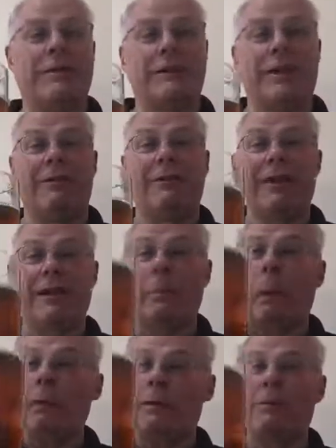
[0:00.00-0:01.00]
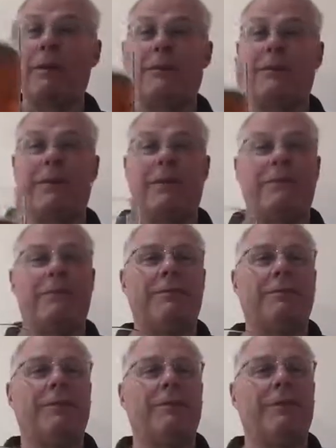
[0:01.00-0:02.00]
So yeah, a lot of people
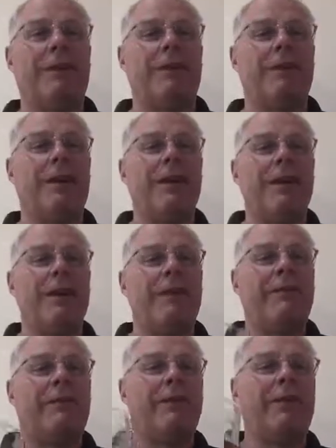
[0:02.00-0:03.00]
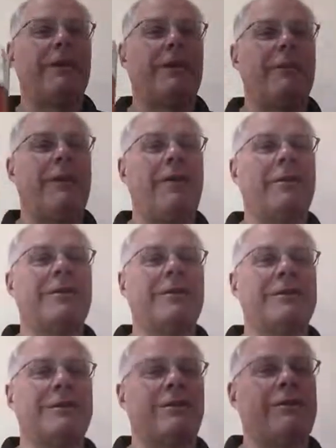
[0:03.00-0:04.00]
probably prefer that we're out in New
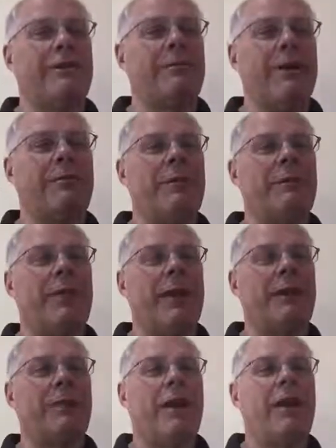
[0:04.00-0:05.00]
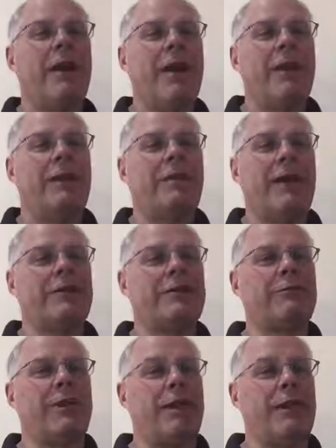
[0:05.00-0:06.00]
Zealand at the moment. But anyway, that's
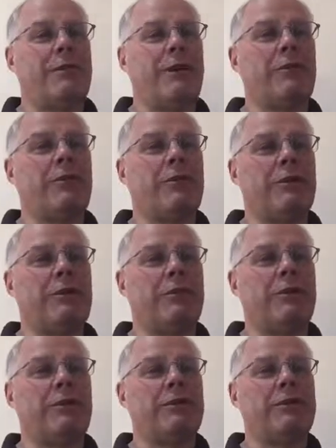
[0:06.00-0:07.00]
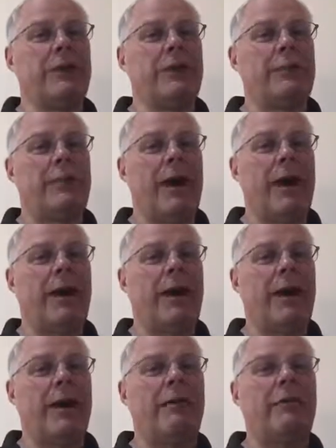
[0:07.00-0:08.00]
where they want to do a New Zealand Pale
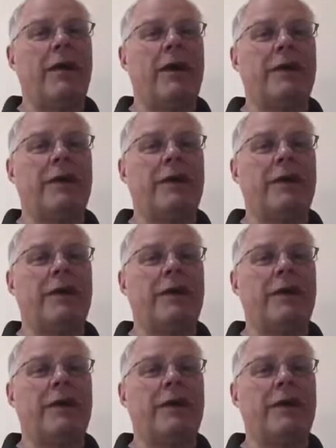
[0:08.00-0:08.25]
Ale.